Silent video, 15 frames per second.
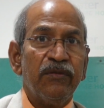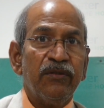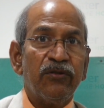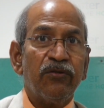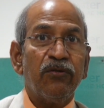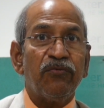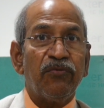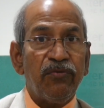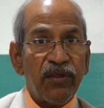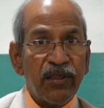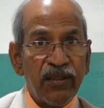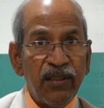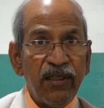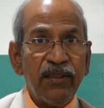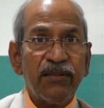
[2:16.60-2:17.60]
So for
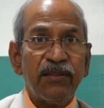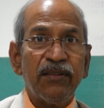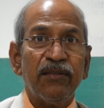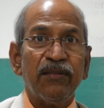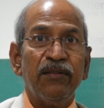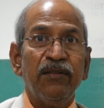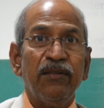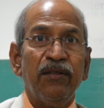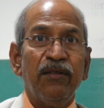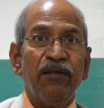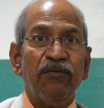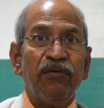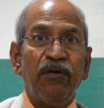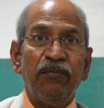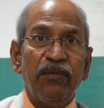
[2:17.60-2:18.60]
this,
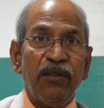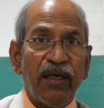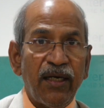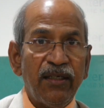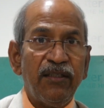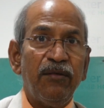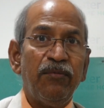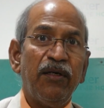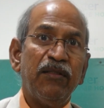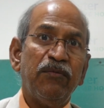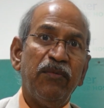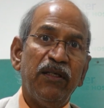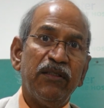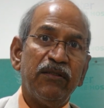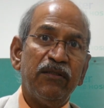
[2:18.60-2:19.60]
from the
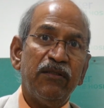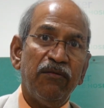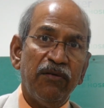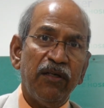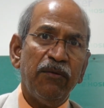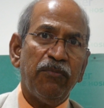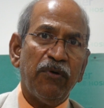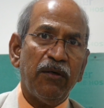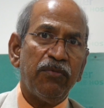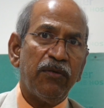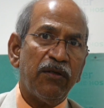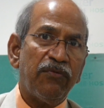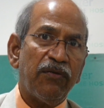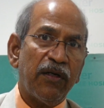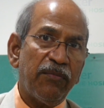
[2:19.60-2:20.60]
Hyderabad based a very
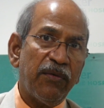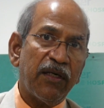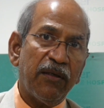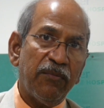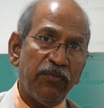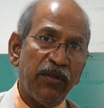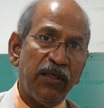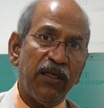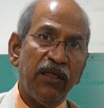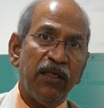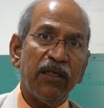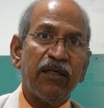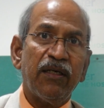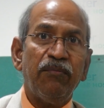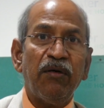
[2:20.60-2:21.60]
popular pharma company
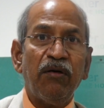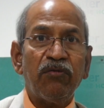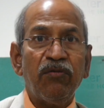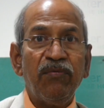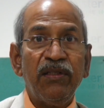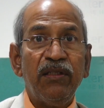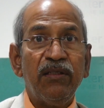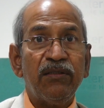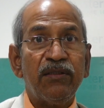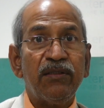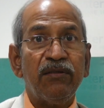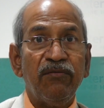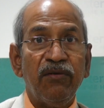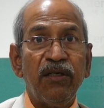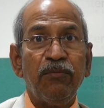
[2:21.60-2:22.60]
have come out with
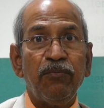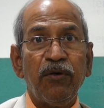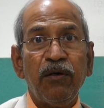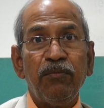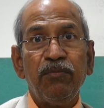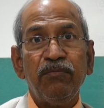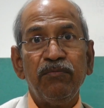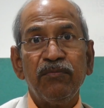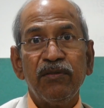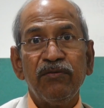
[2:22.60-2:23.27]
this very pop,